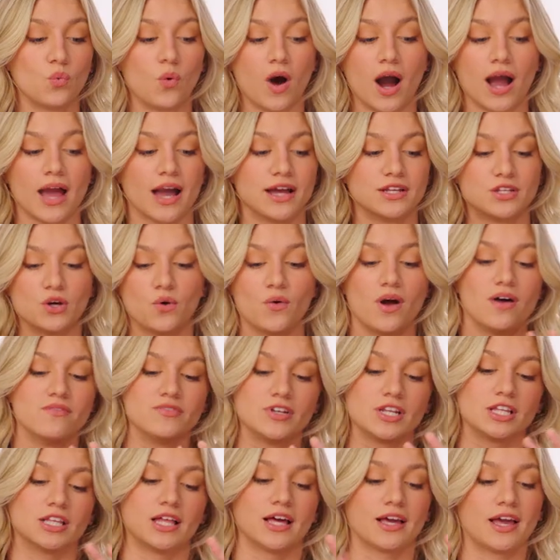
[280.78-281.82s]
why I don't have
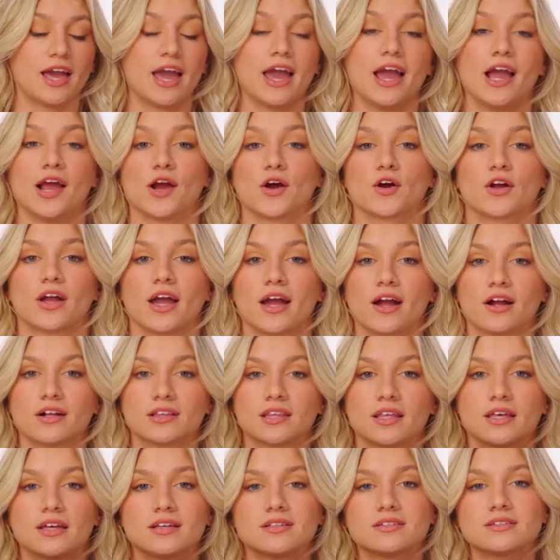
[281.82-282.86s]
any like hair care
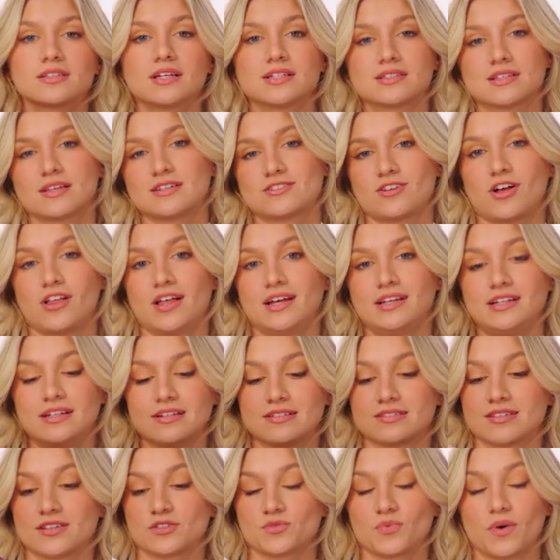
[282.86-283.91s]
things. It's cause all I need
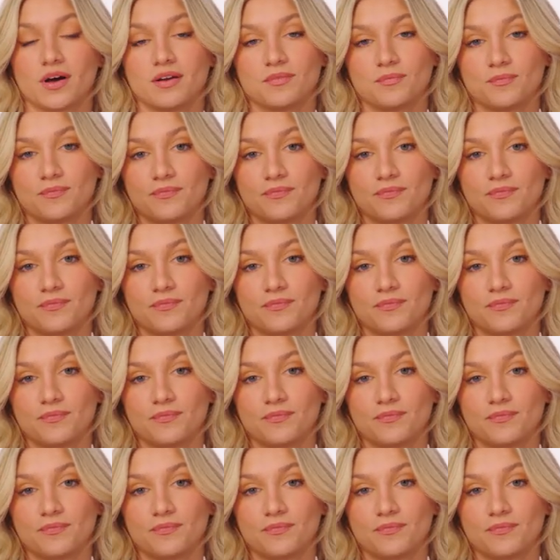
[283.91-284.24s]
is this one.